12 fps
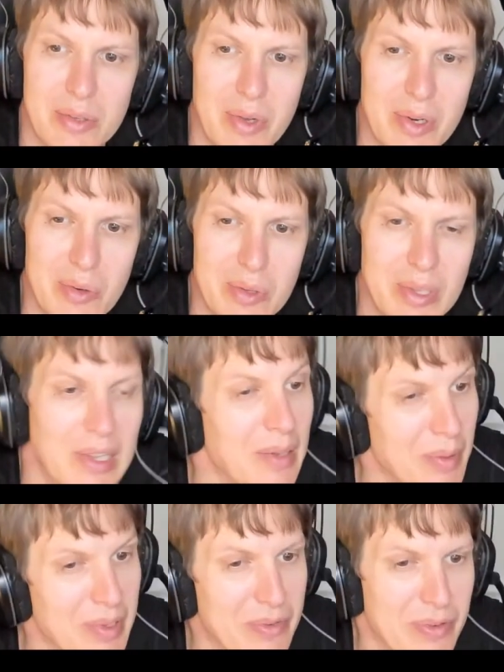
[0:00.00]
So we're doing it a
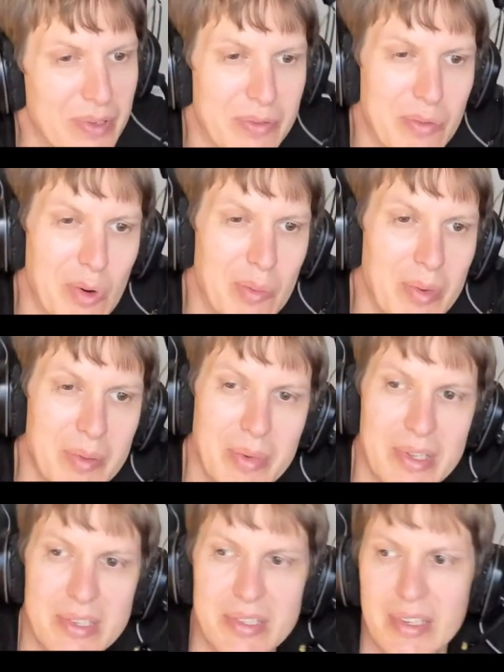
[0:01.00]
little bit different format,
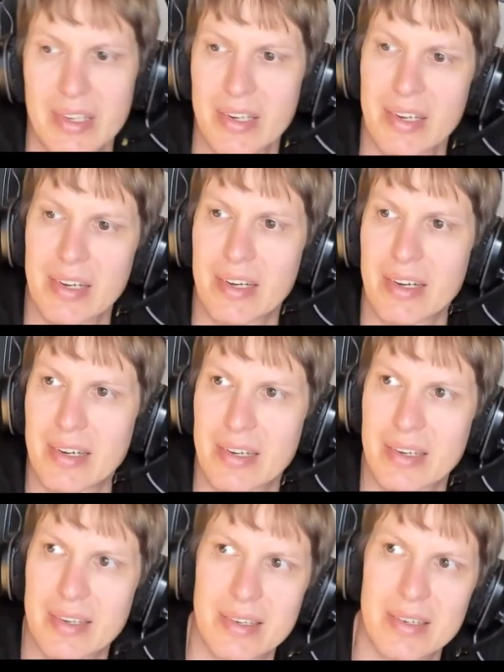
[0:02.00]
but uh,
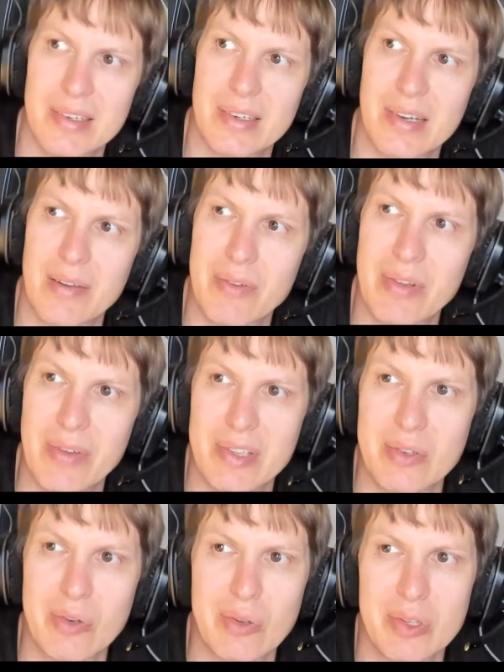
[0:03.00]
uh, I think
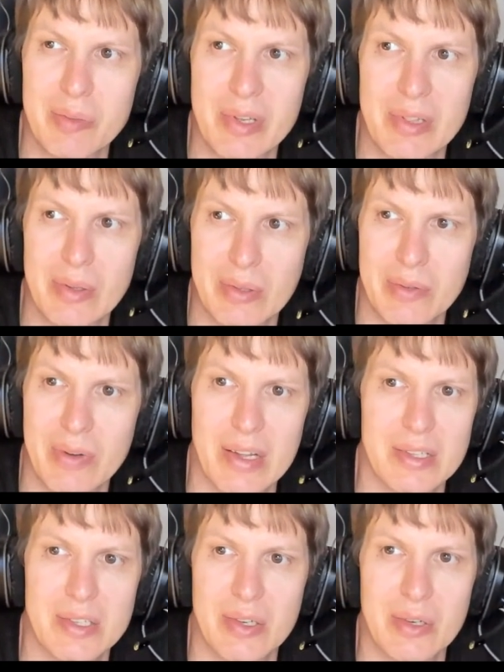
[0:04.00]
that's going to be a lot of
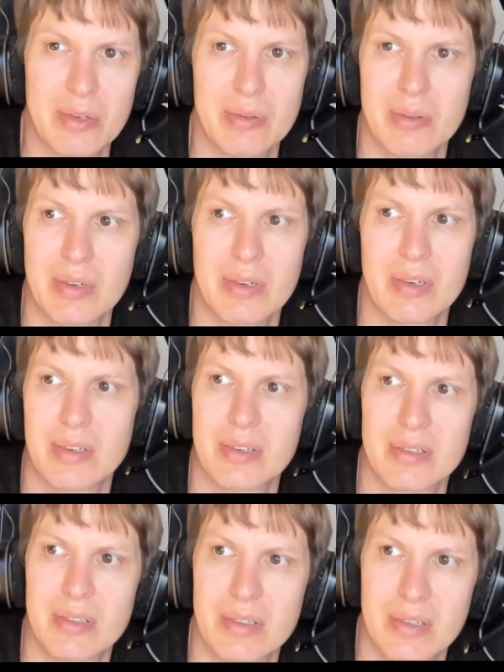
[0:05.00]
fun. So
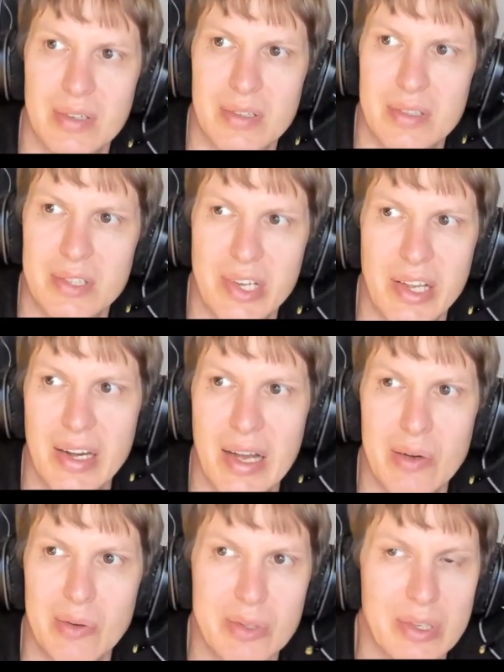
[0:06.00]
check it
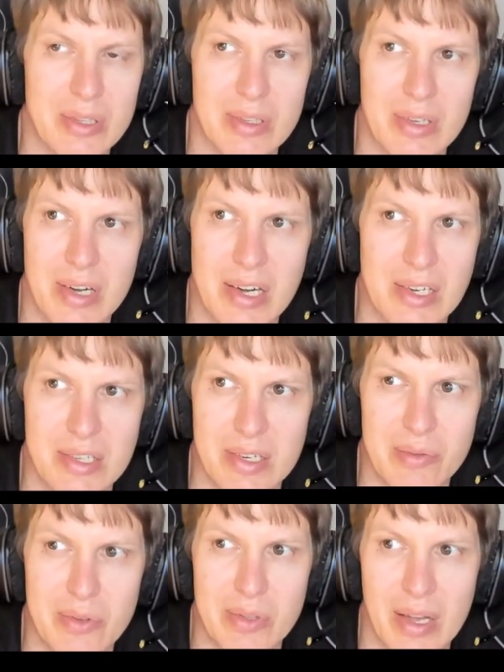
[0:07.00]
out and
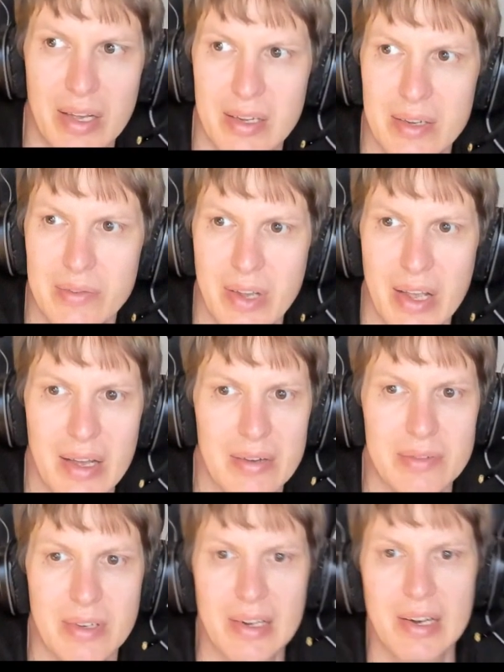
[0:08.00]
register if you like. We
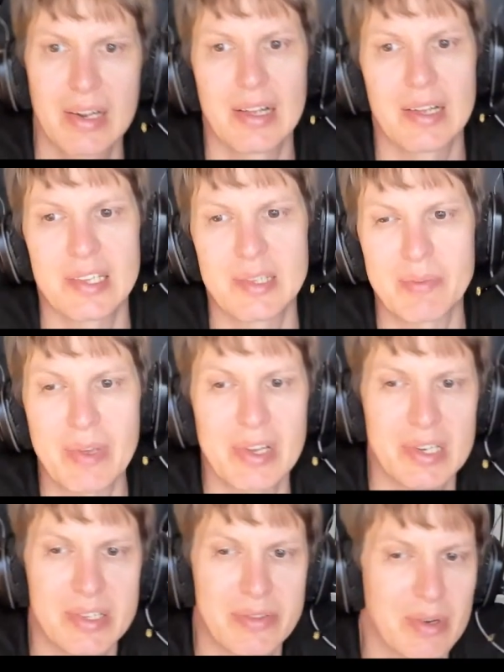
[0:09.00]
have
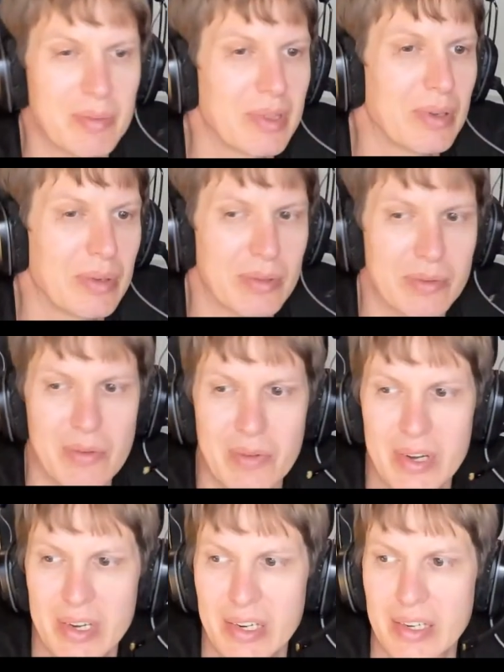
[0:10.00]
speakers from a lot of the
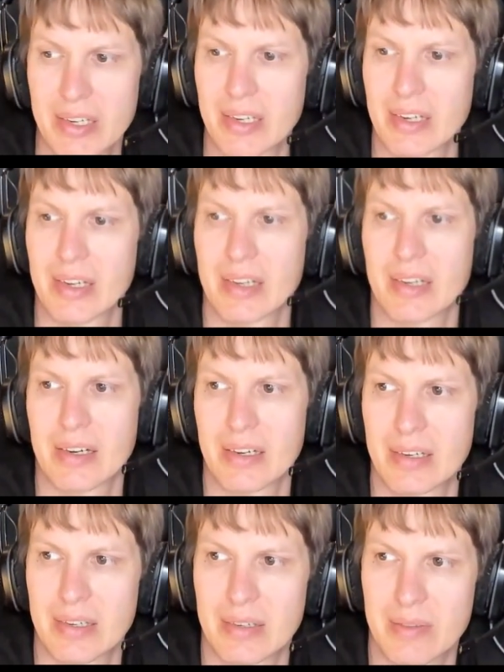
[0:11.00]
very
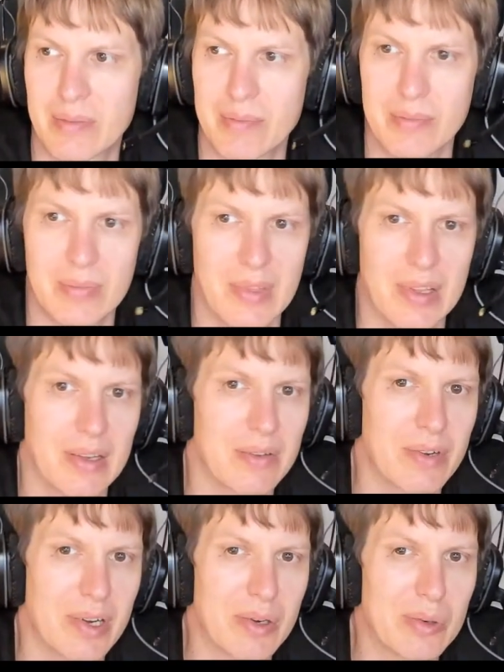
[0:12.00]
uh, hmm,
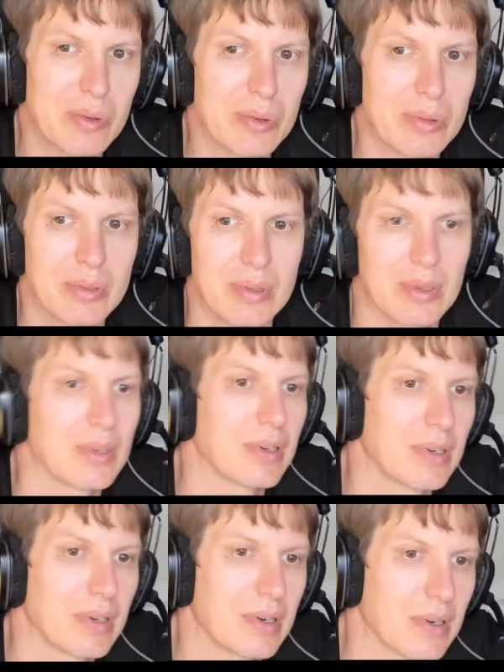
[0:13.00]
a very cool
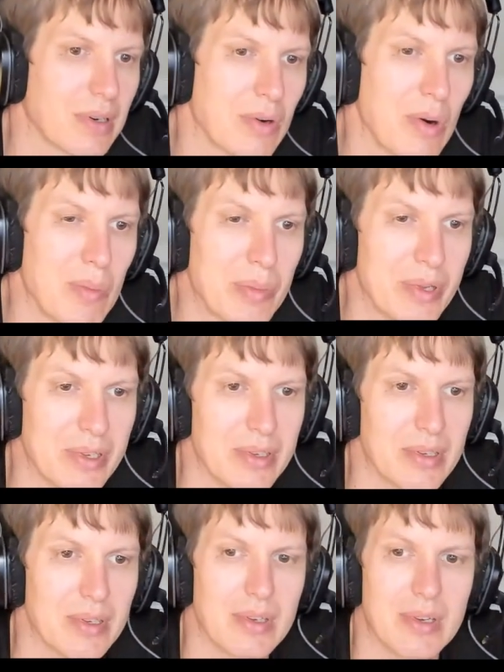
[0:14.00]
uh,
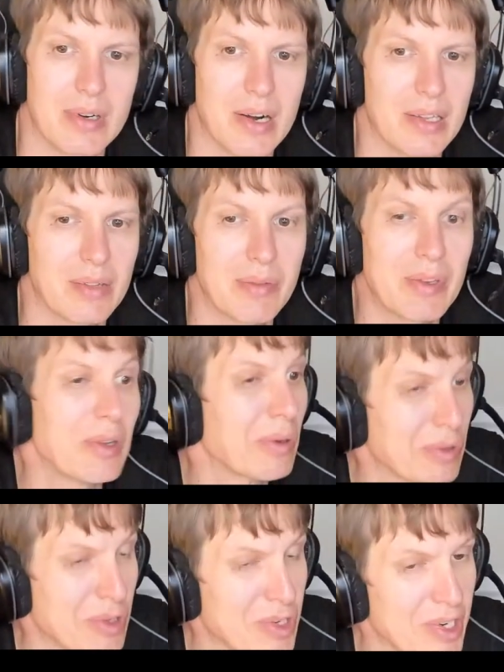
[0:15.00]
company, right? And we'll
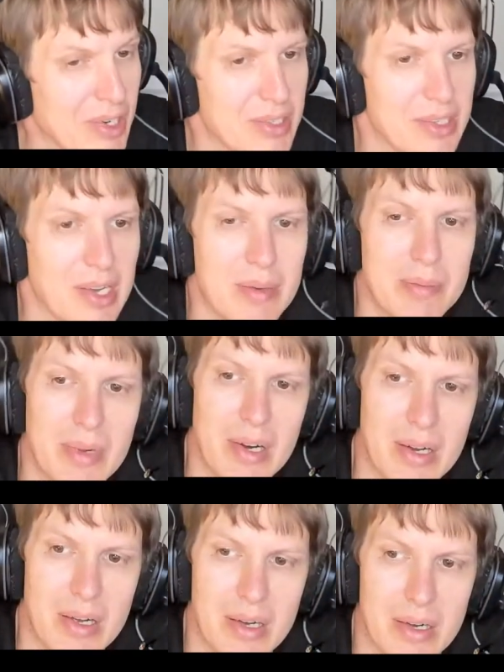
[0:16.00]
also share some
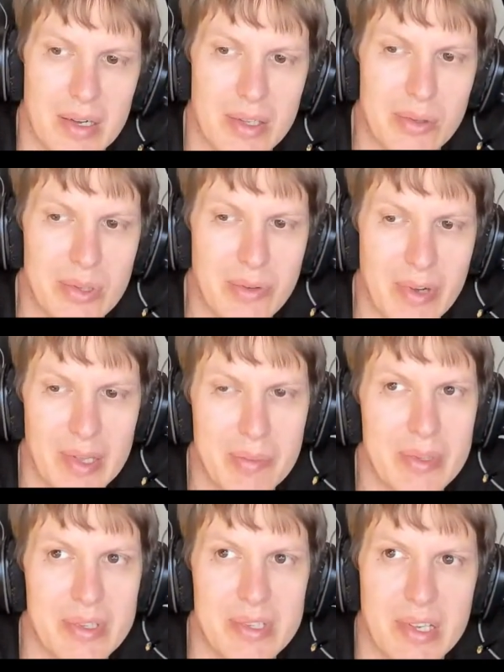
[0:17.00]
uh, new
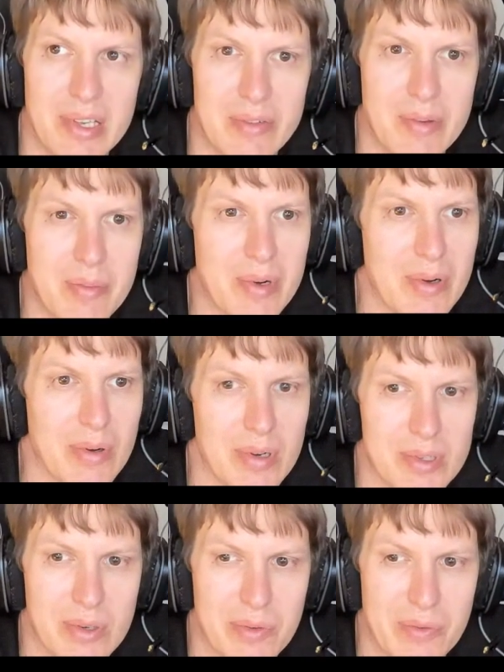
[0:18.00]
developments in the
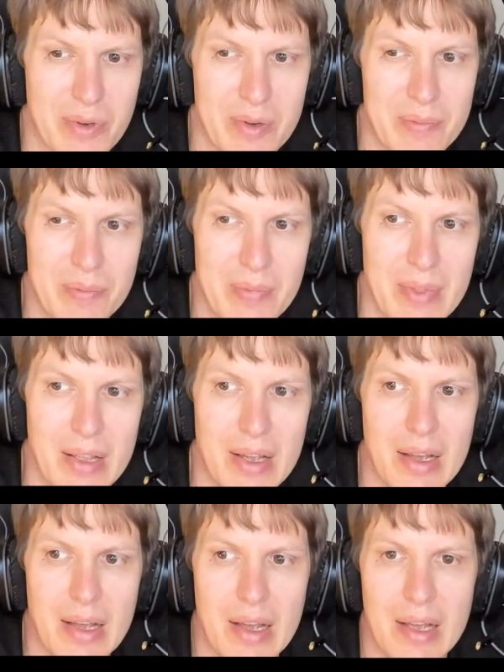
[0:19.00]
Percona software.
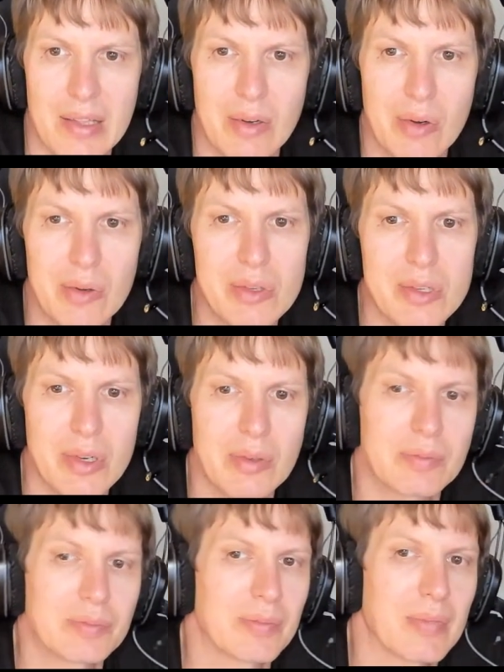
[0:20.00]
And
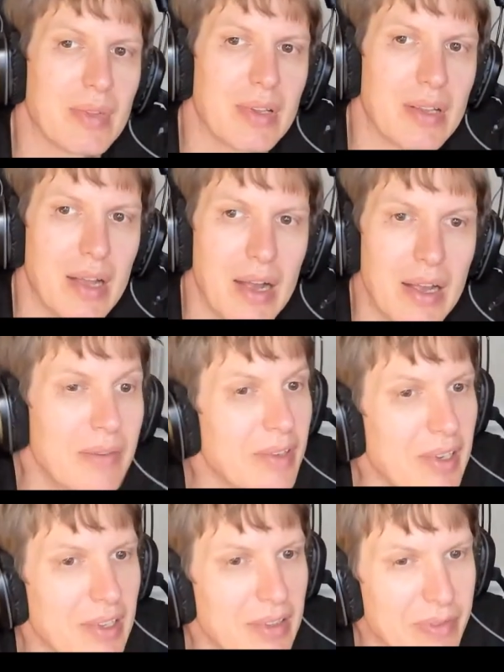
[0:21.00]
also, mm, I have
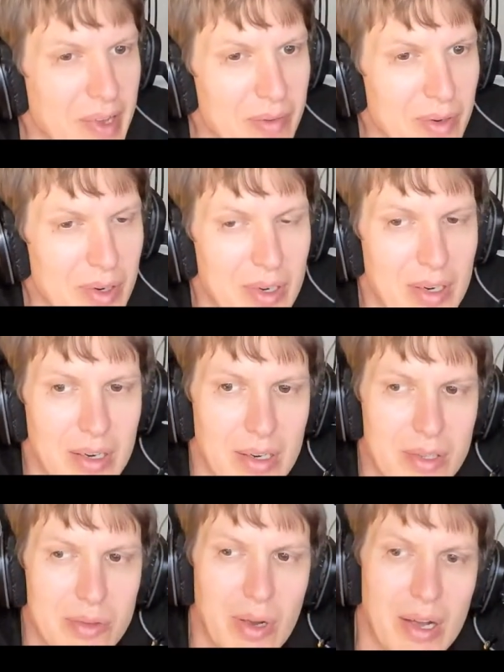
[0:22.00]
a little favor
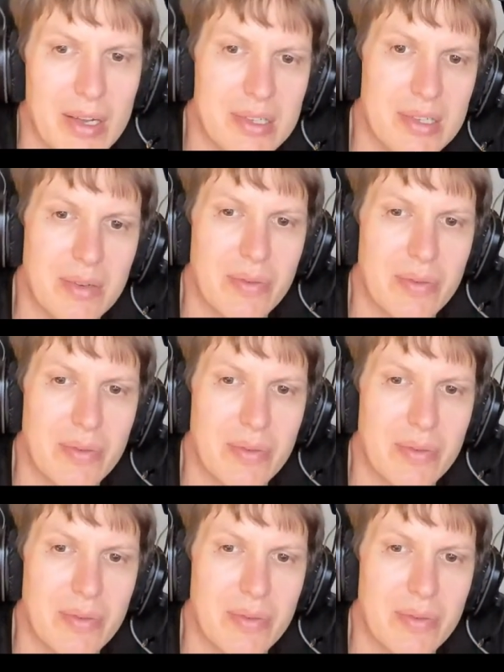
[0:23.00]
uh, to ask.